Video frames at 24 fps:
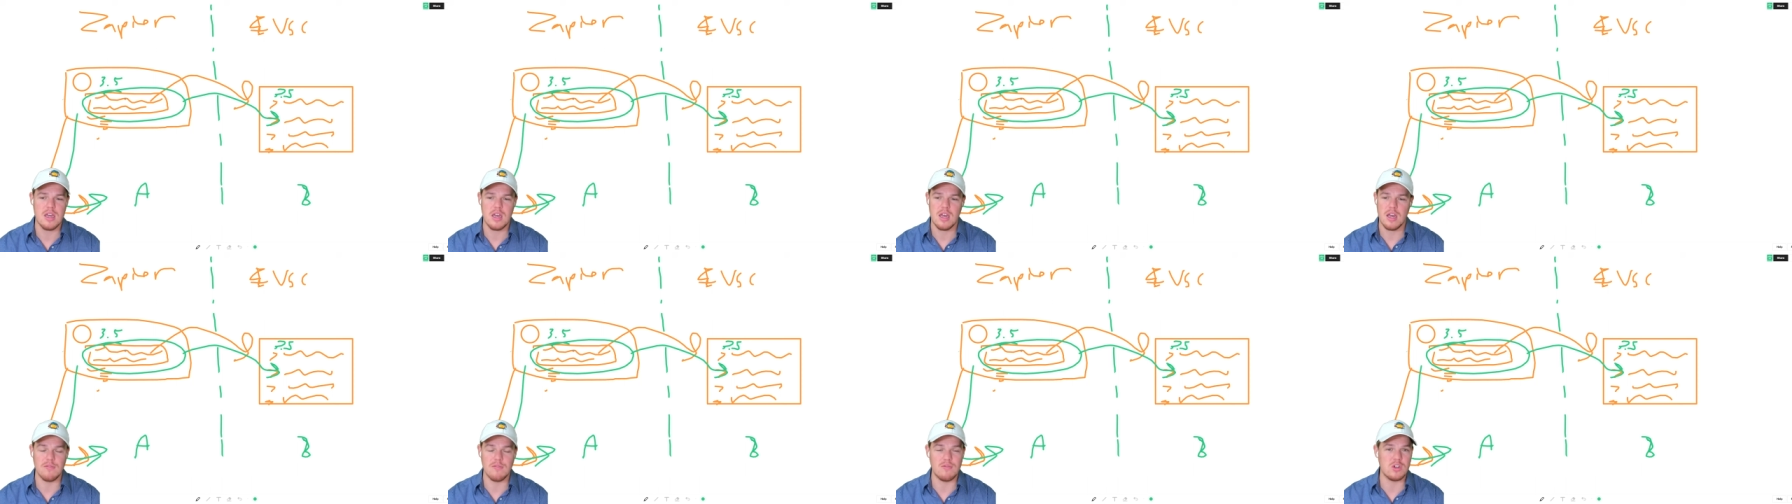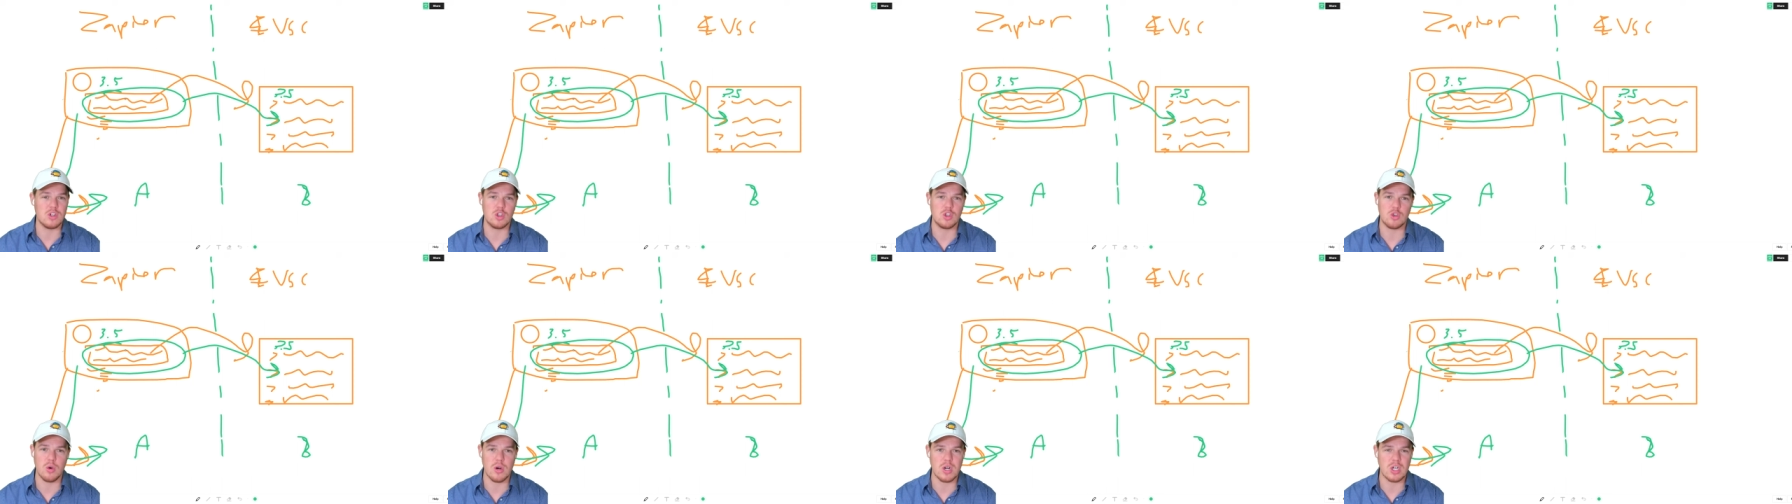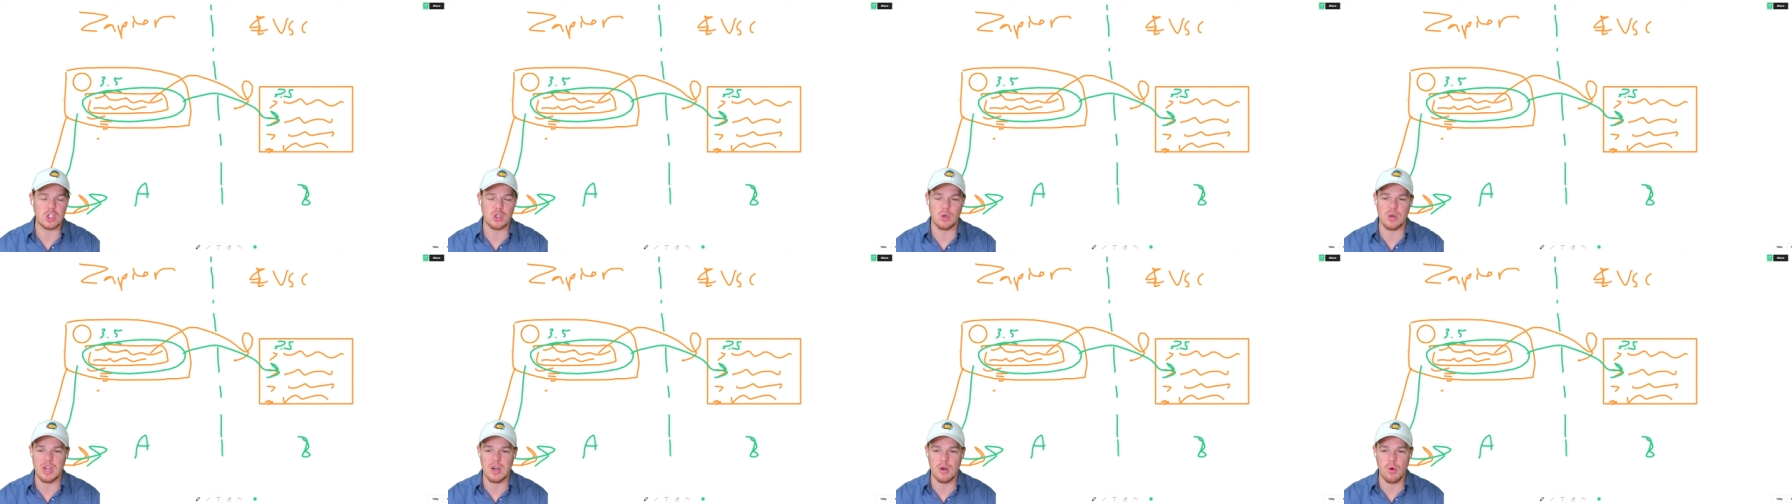of the
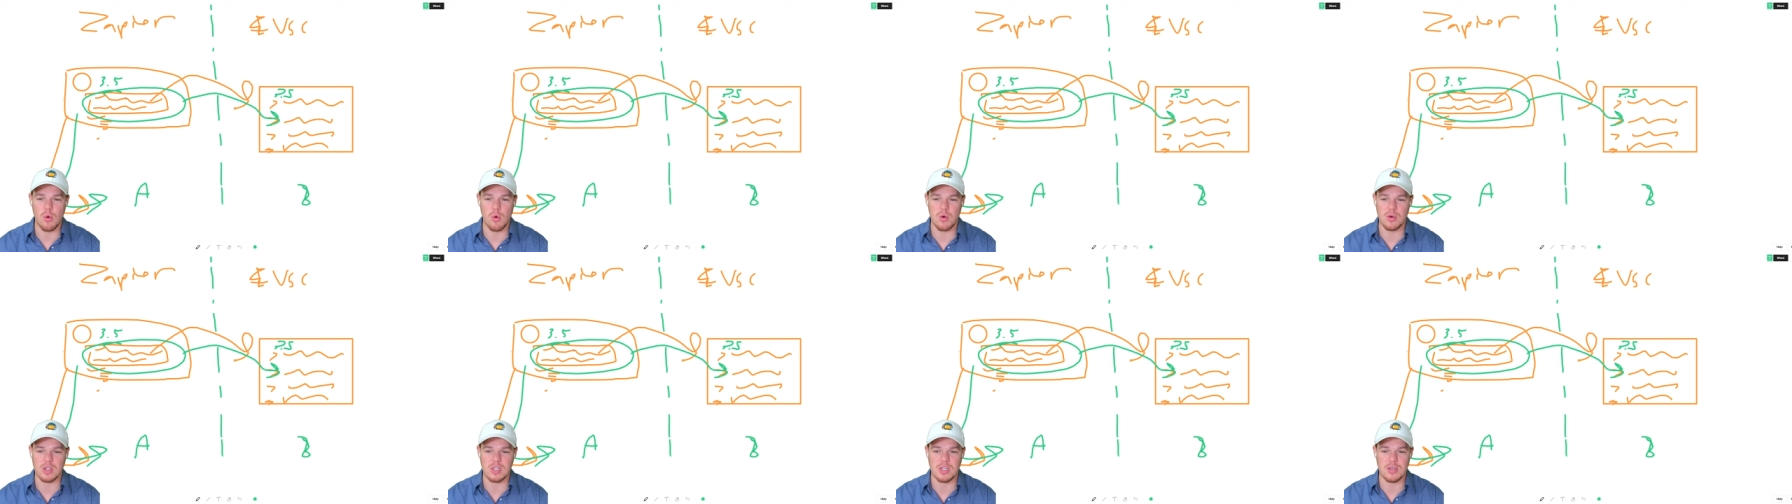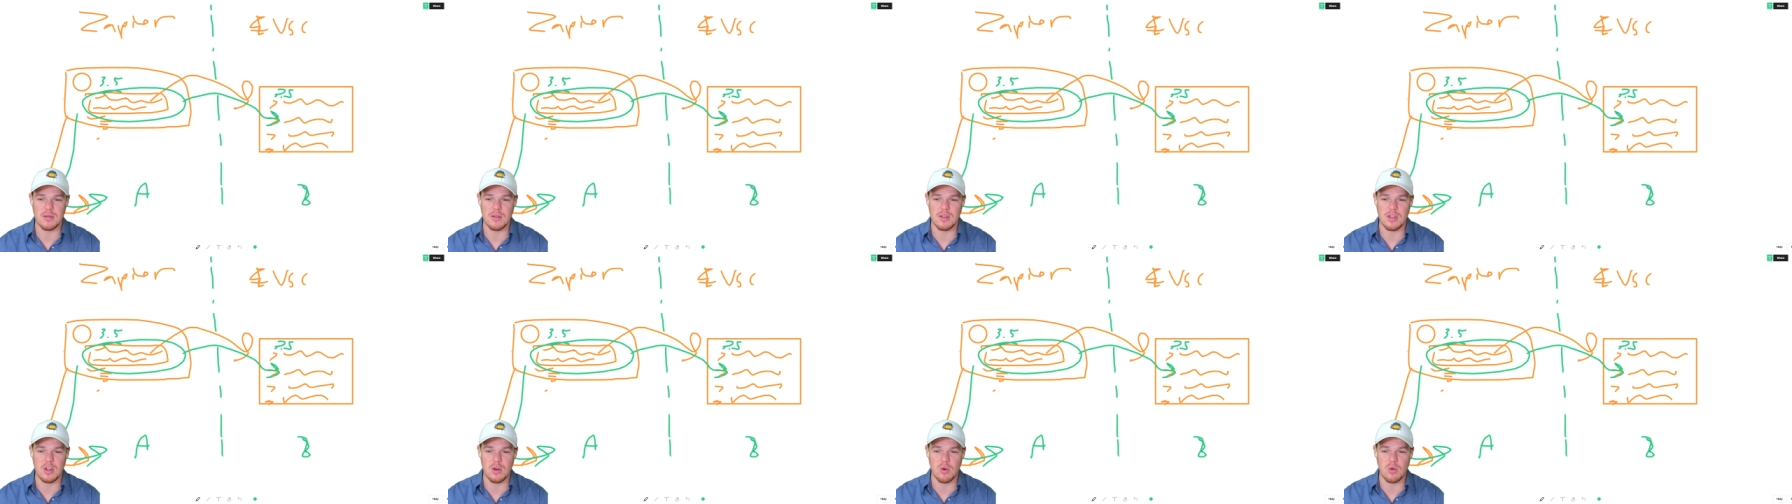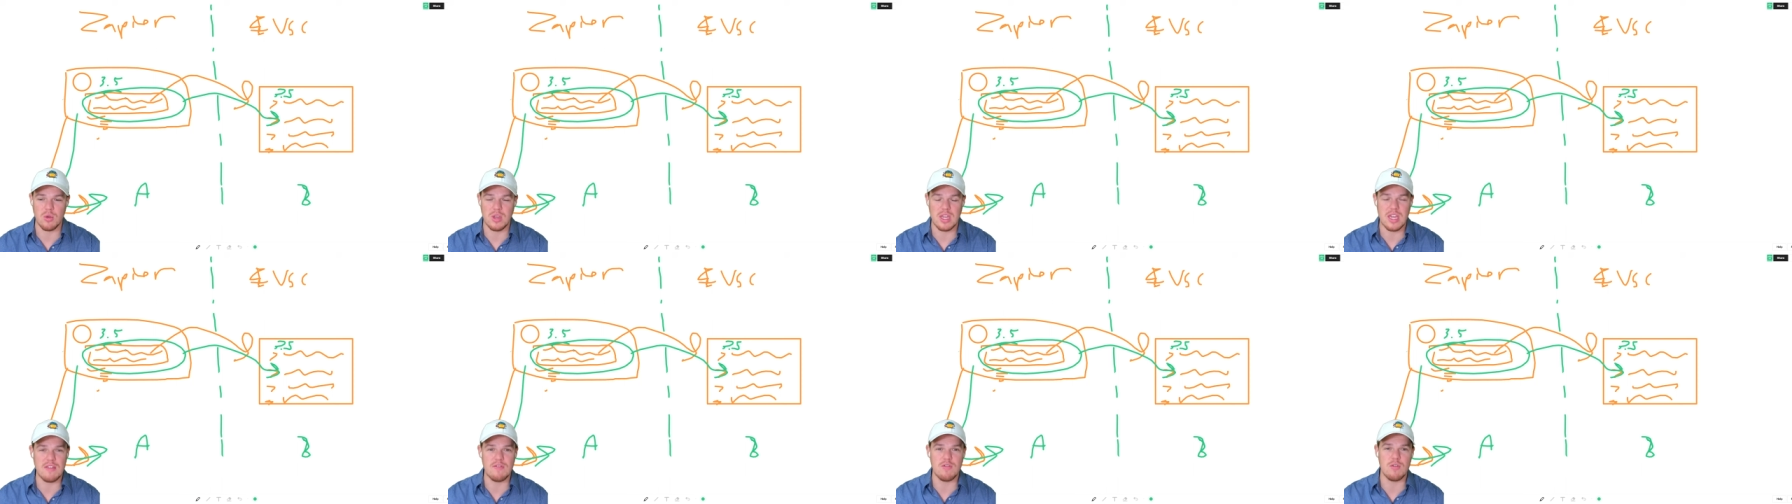structuring in order to you know
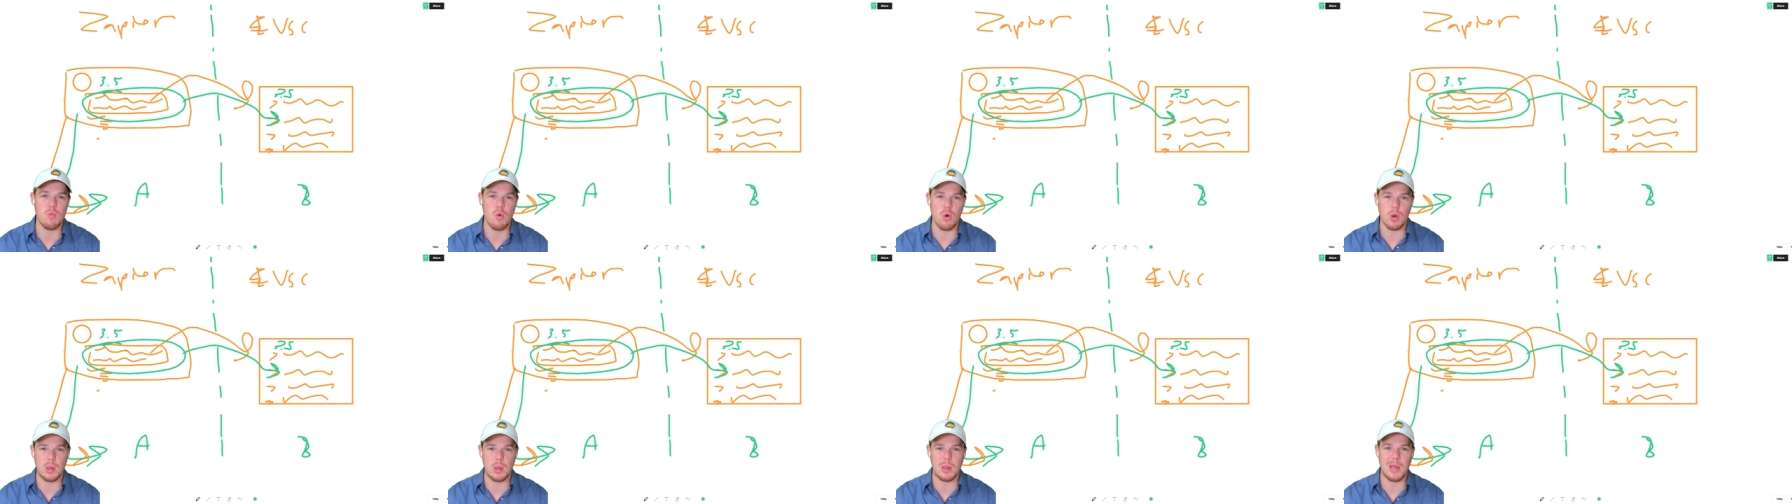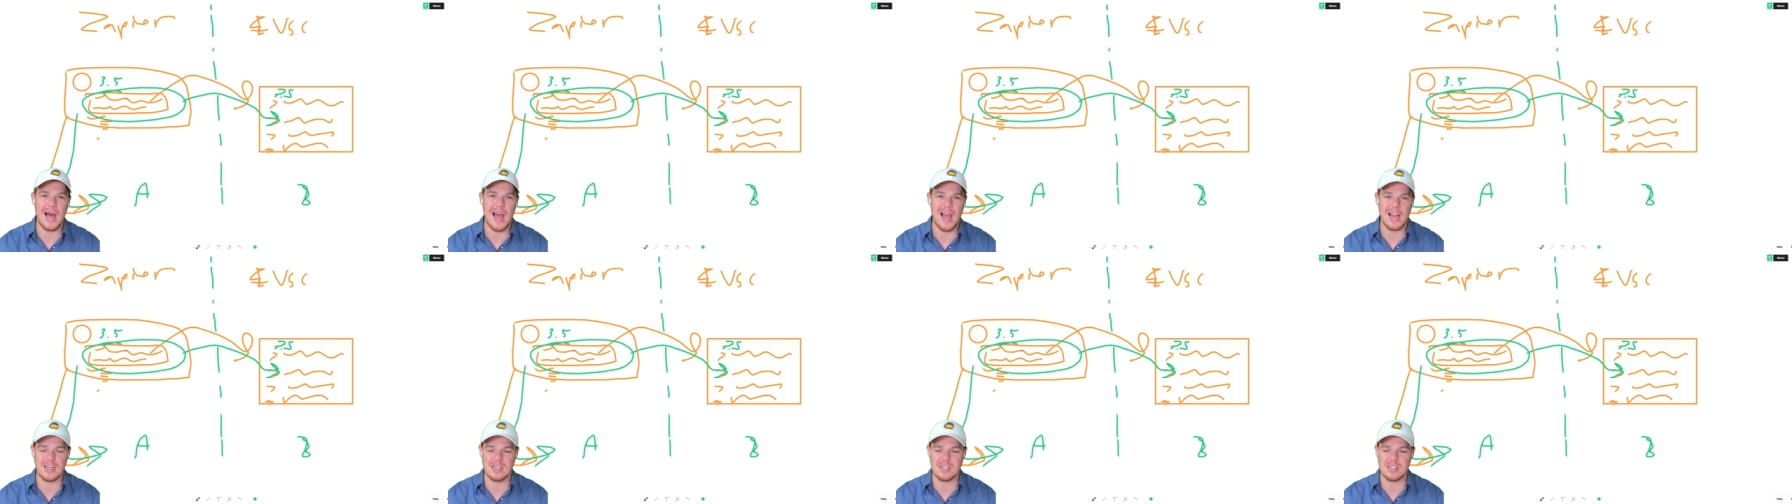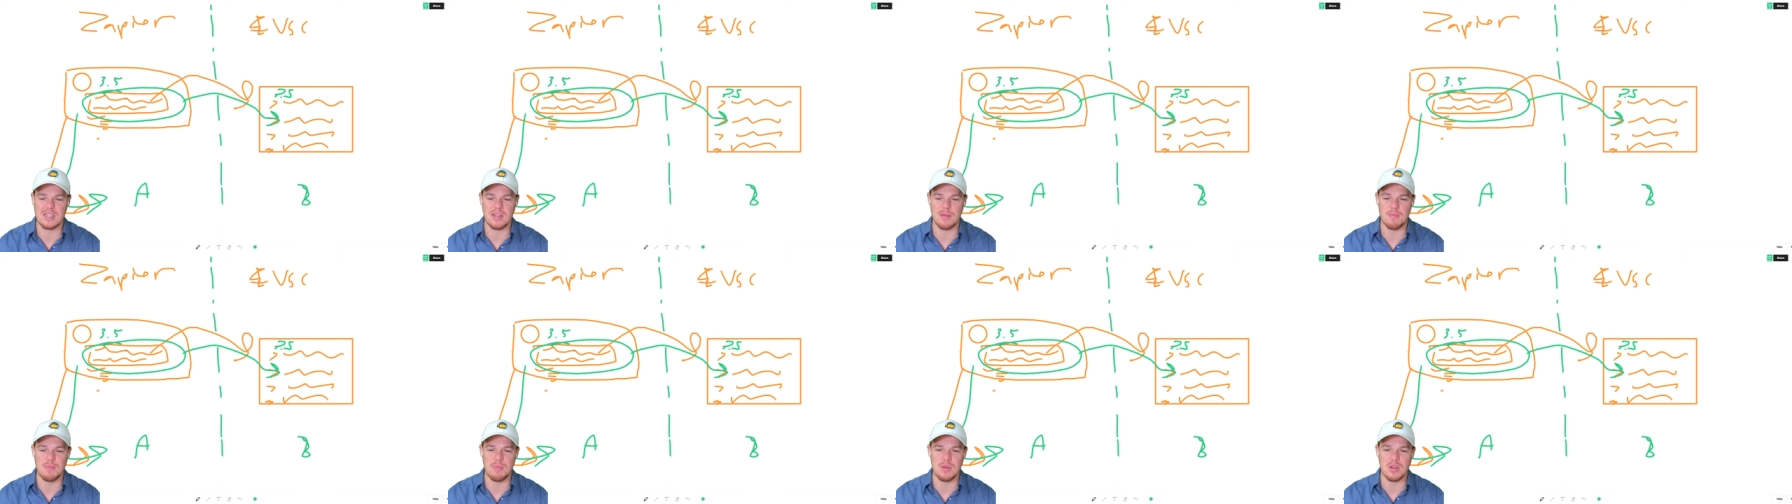give you more
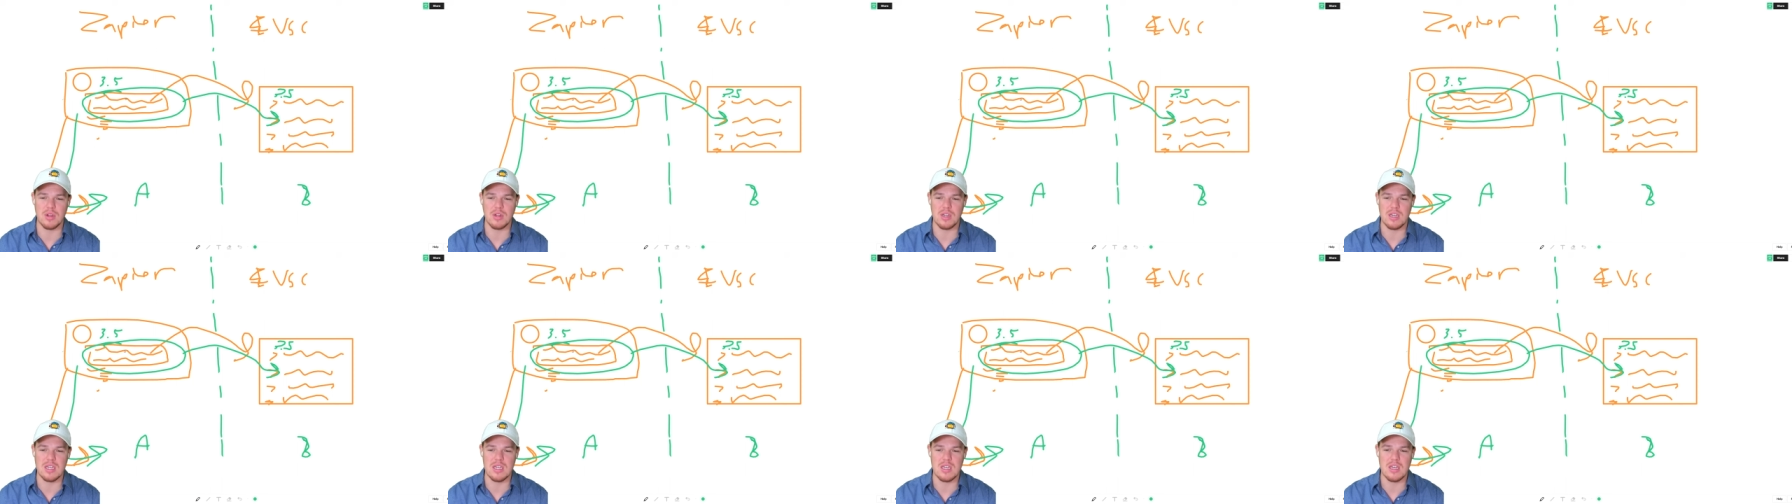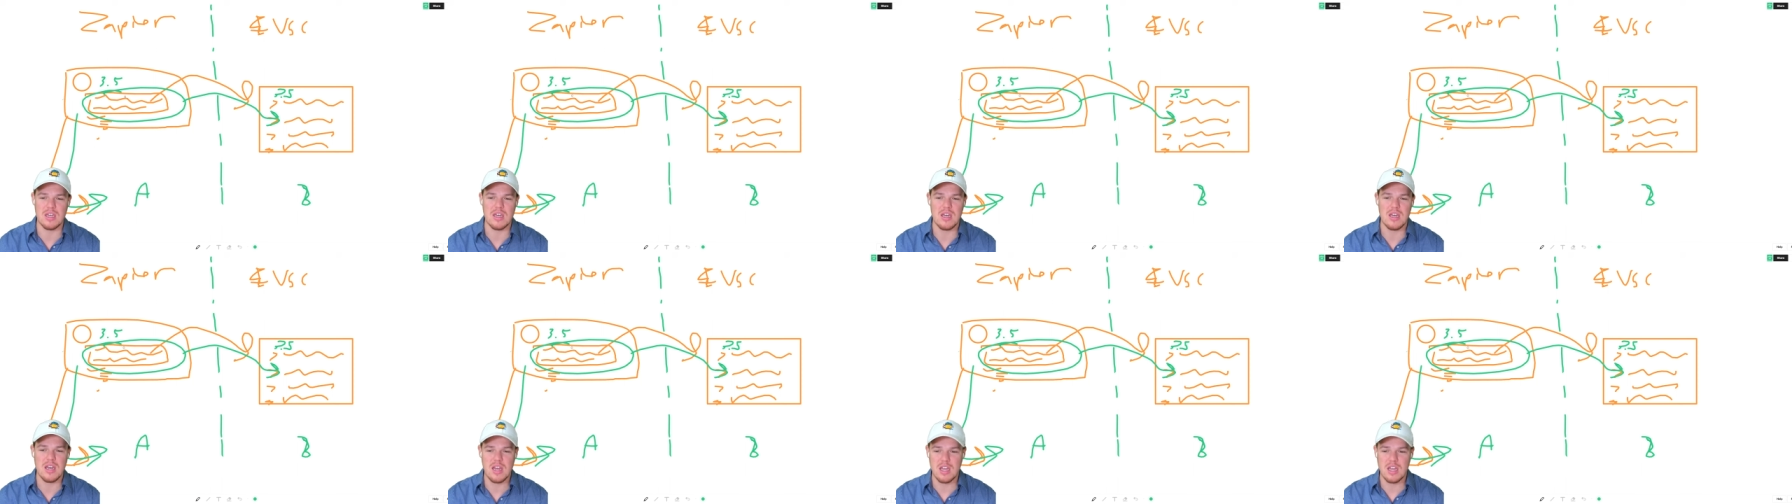laxed ability.